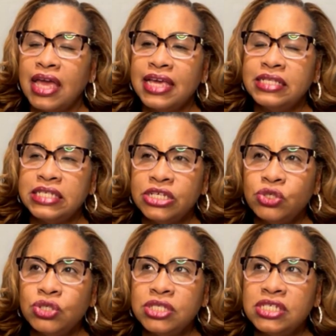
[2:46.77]
It's
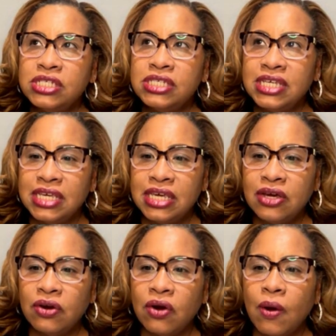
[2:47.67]
interesting to
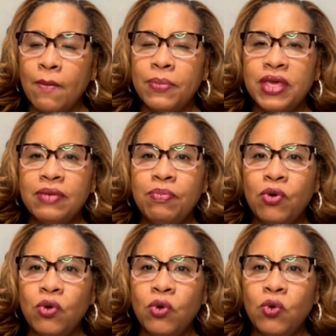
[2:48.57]
hear
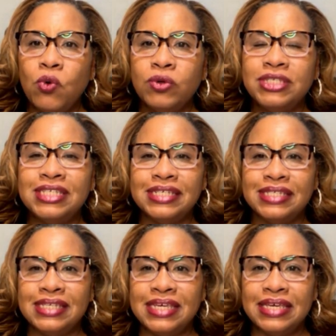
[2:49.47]
people who
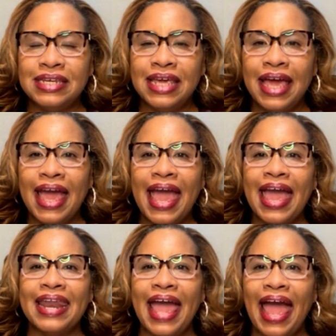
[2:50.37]
succeed
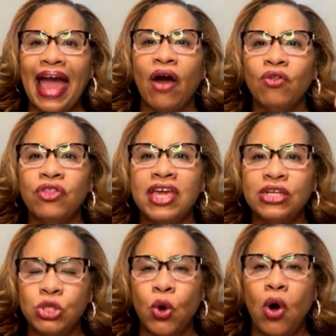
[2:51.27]
and how
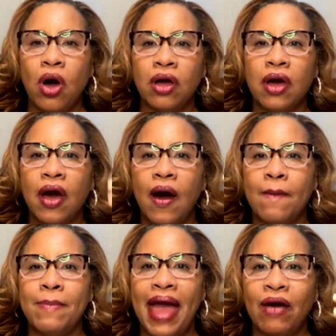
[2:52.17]
they talk
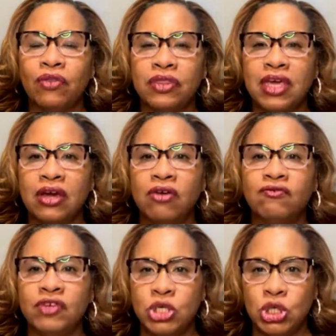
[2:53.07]
about their
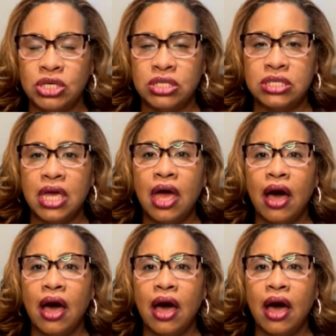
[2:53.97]
visions,